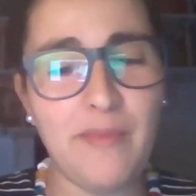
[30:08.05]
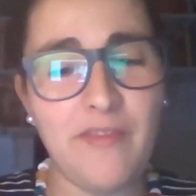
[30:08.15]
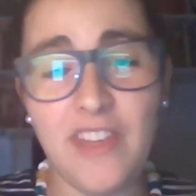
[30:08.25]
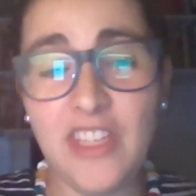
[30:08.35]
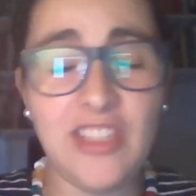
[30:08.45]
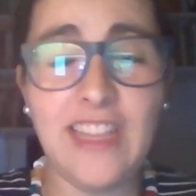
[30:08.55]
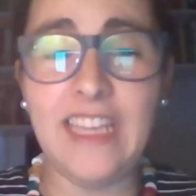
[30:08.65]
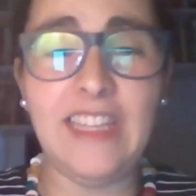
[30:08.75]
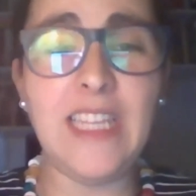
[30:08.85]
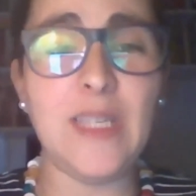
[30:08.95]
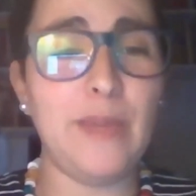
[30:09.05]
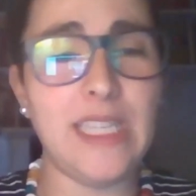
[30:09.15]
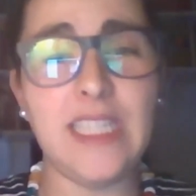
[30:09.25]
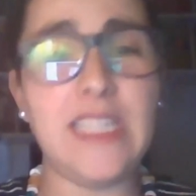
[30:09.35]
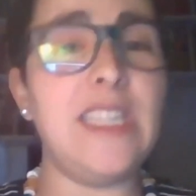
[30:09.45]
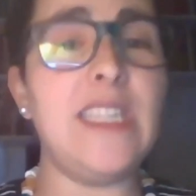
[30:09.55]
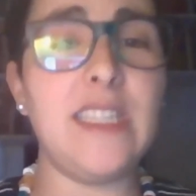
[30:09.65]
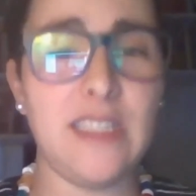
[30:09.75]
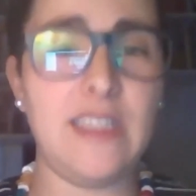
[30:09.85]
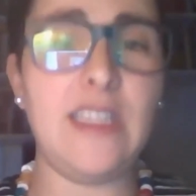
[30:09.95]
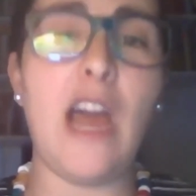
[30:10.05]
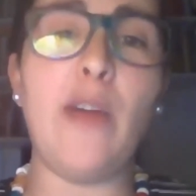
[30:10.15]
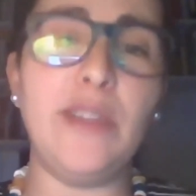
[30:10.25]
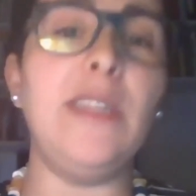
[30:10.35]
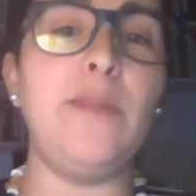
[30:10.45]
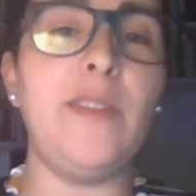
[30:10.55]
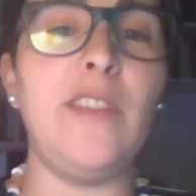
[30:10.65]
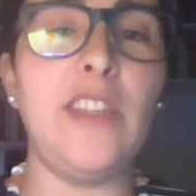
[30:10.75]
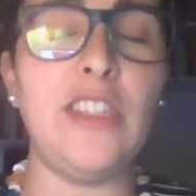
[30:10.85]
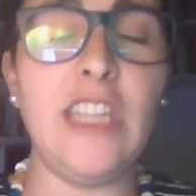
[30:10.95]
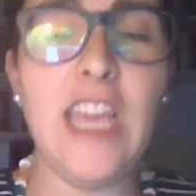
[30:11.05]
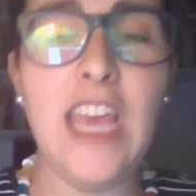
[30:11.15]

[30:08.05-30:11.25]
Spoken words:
vision like this because this is our team's vision,